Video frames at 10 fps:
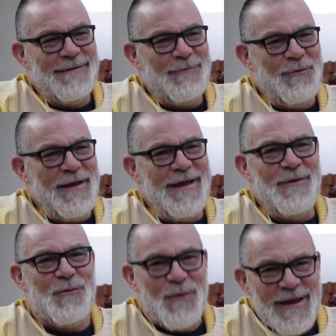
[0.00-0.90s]

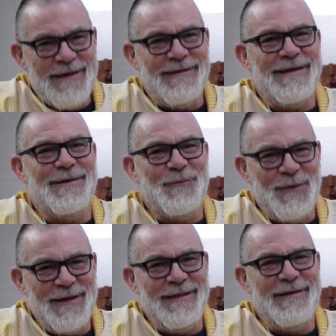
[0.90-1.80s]
we really,
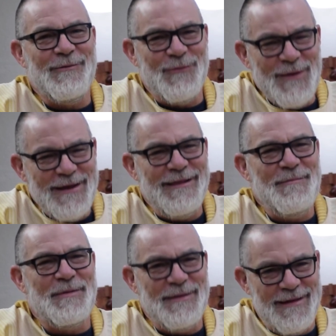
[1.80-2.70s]
really,
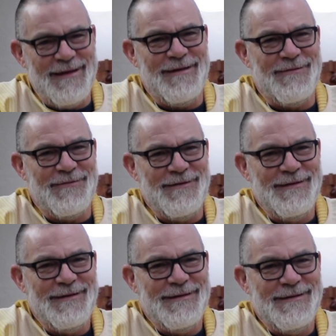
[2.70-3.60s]
really believe
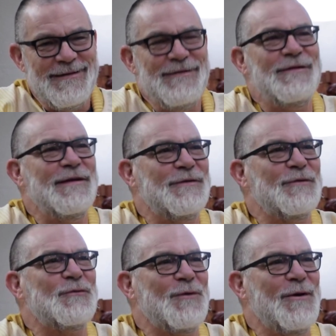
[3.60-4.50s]

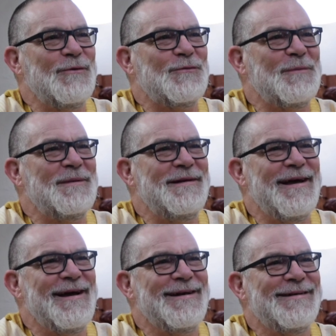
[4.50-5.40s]
Jesus rose from the
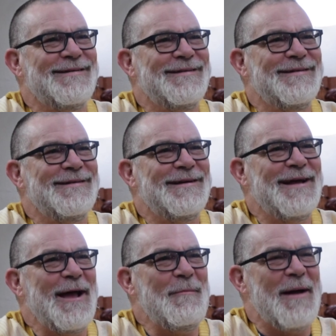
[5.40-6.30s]
dead.
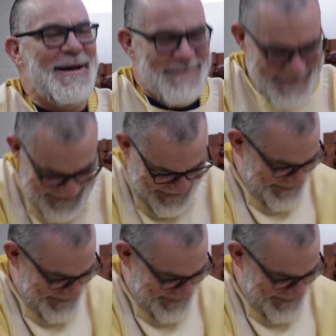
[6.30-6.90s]
Amen?